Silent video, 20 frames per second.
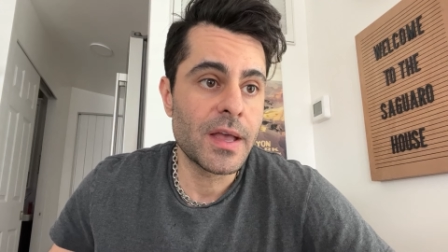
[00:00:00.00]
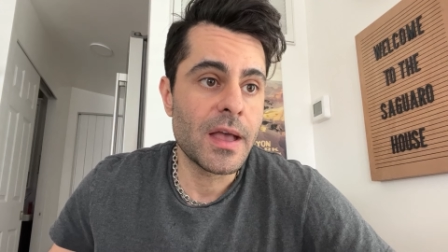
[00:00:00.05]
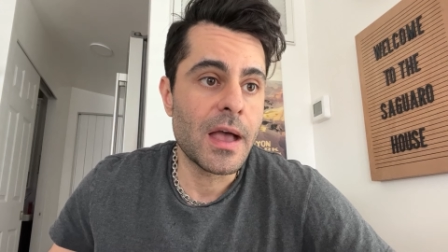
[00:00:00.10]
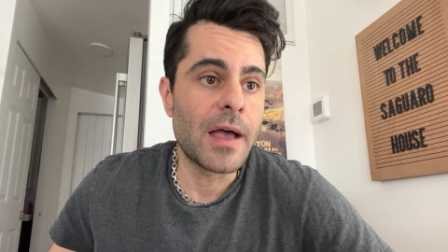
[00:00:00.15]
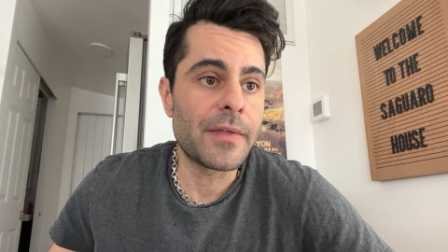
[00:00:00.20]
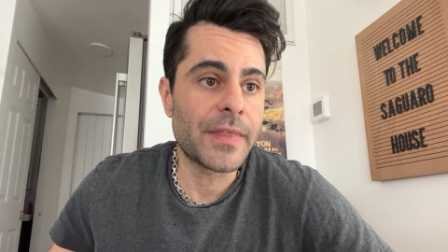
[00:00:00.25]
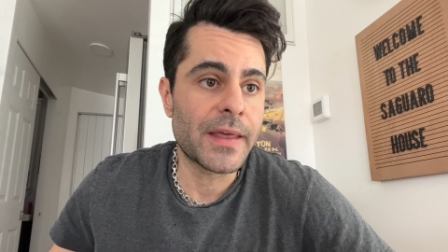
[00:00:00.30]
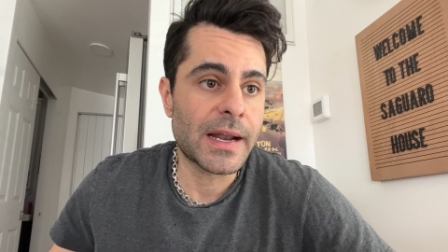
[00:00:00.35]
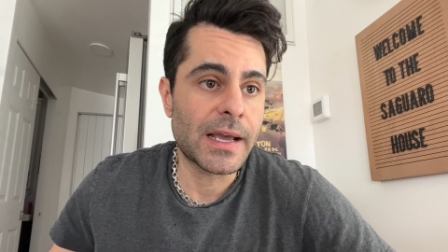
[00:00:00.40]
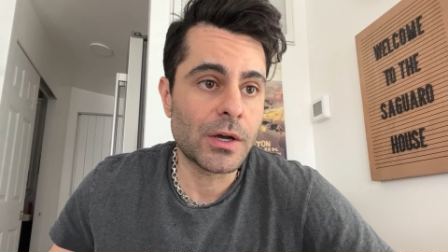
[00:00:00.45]

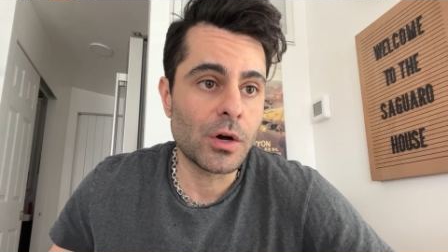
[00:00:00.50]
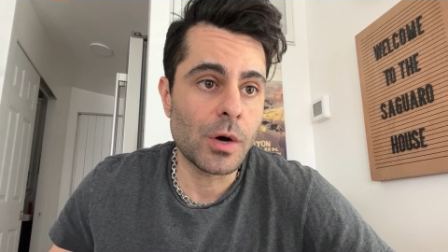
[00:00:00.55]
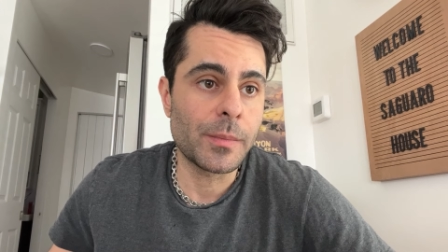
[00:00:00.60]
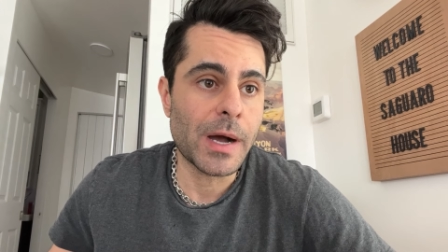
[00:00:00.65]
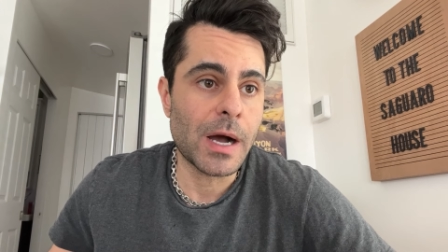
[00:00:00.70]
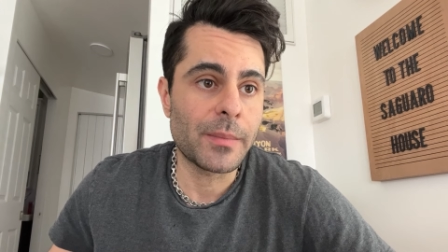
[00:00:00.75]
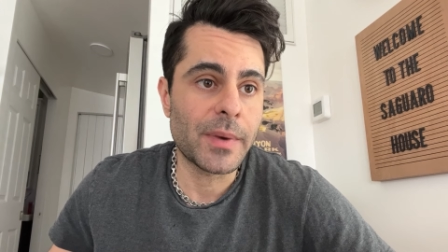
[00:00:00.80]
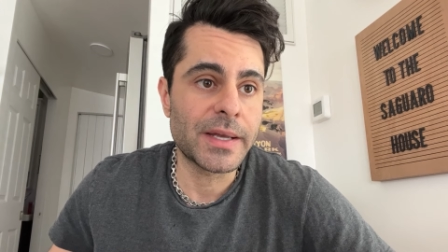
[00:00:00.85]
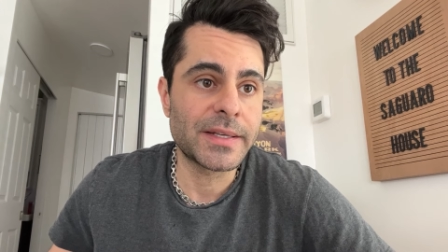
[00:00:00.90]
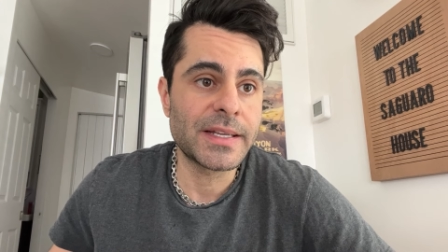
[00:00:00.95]
And then I go
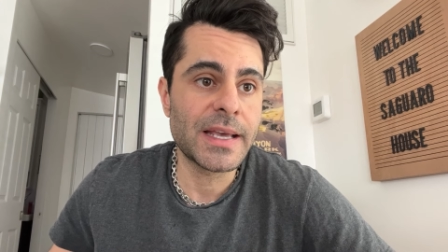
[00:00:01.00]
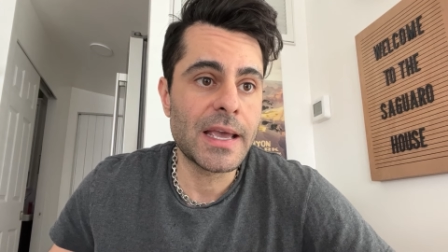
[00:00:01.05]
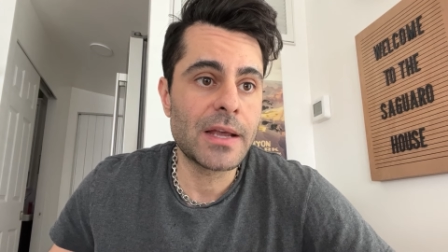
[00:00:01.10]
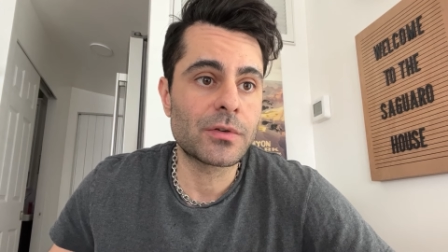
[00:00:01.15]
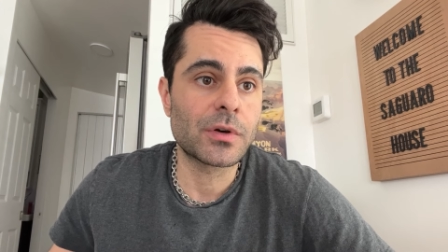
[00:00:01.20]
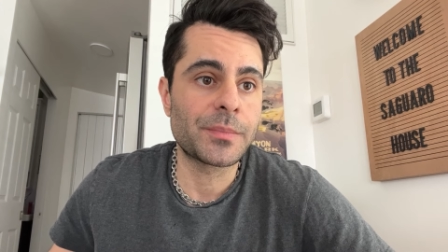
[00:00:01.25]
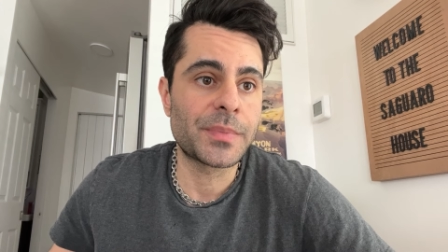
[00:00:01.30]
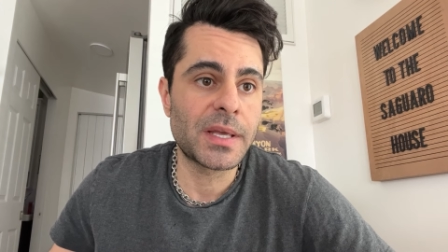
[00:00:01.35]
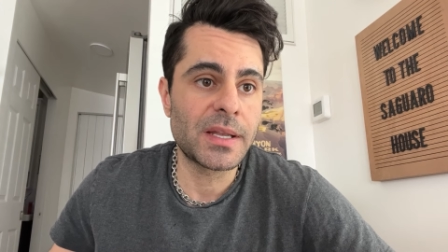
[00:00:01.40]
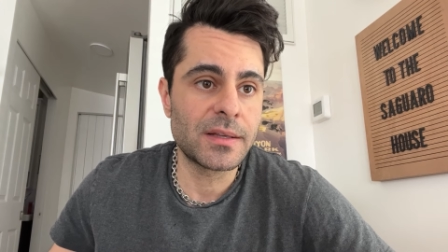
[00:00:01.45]
about my day
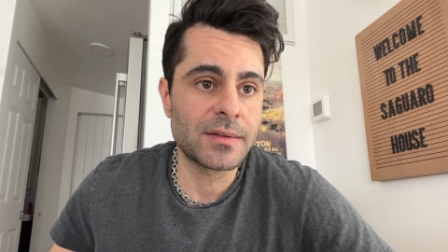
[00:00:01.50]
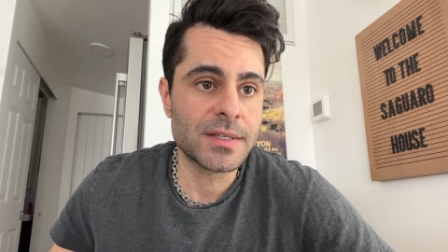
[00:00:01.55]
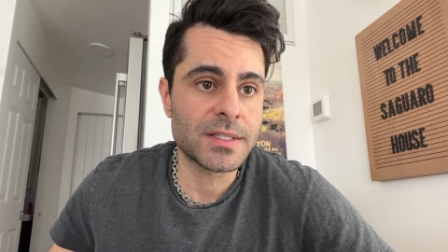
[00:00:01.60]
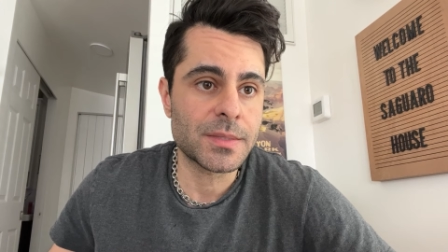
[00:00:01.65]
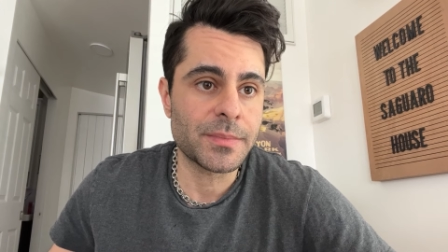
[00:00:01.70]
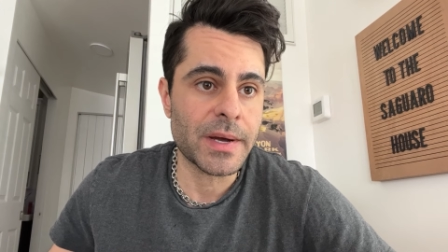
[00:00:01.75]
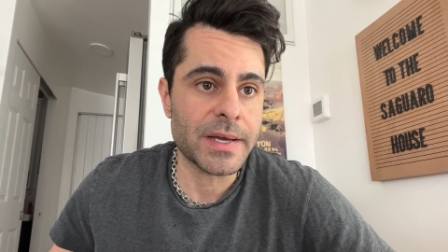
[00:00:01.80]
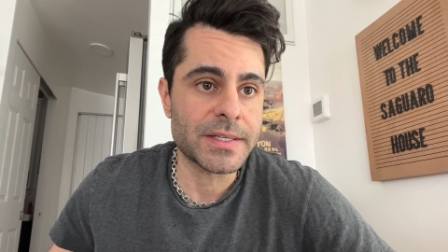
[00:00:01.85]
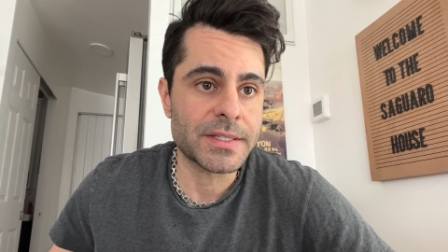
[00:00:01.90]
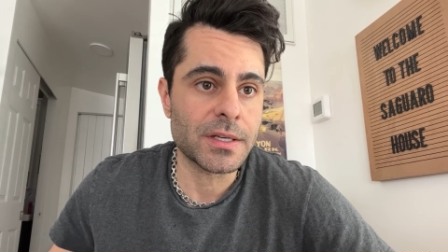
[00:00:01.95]
repeating this
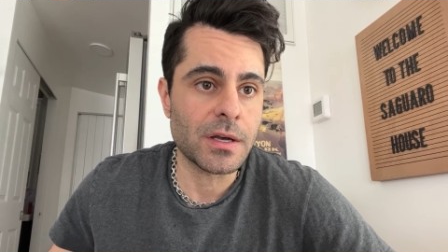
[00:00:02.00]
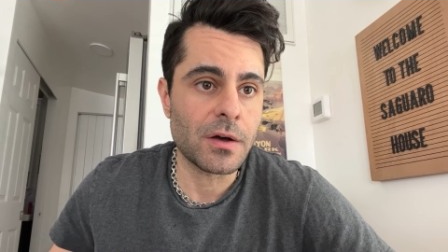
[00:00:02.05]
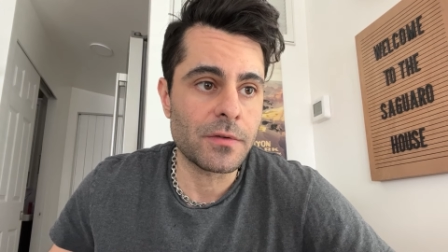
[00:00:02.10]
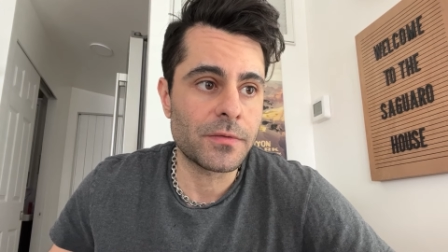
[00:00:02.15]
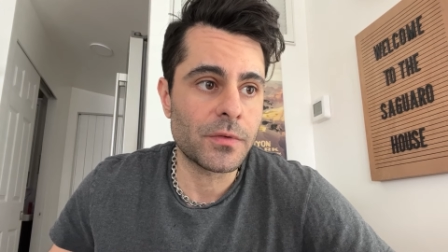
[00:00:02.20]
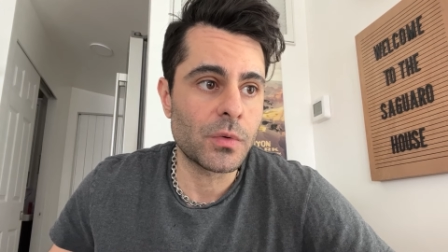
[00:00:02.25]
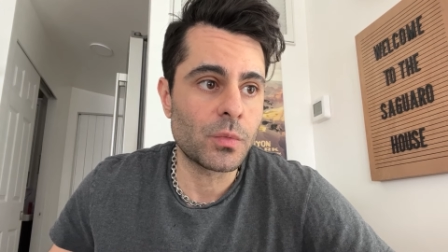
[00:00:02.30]
to myself